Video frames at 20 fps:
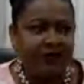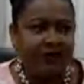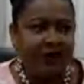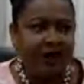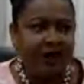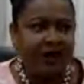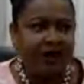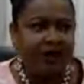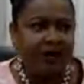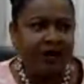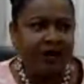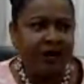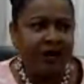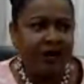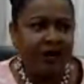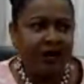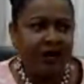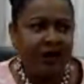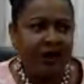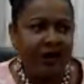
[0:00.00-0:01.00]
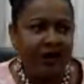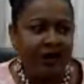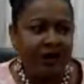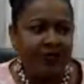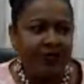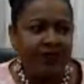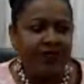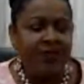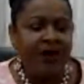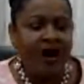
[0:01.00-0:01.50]
really
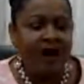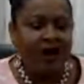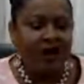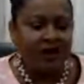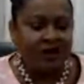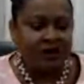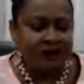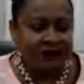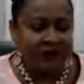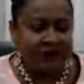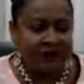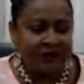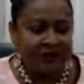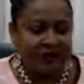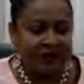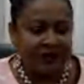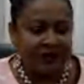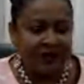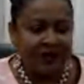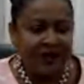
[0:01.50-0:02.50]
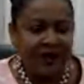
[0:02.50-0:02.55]
um, mark us